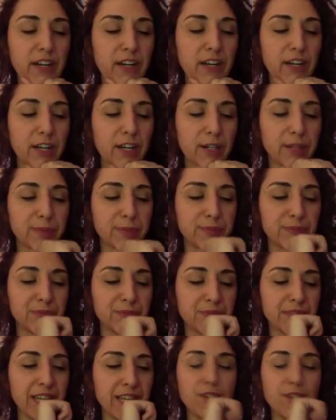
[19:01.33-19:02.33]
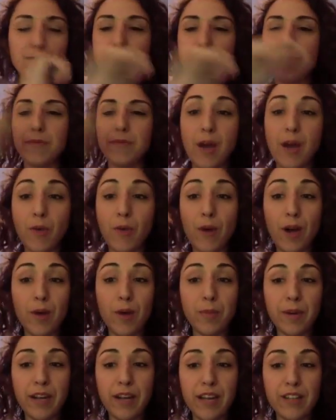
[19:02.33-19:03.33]
I don't know them that
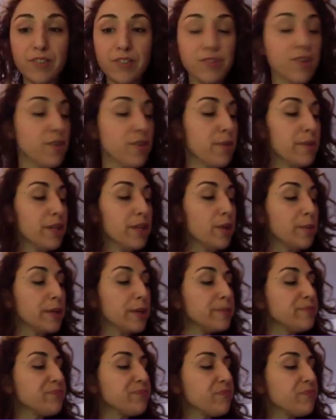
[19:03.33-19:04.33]
well, but I do know them a little bit.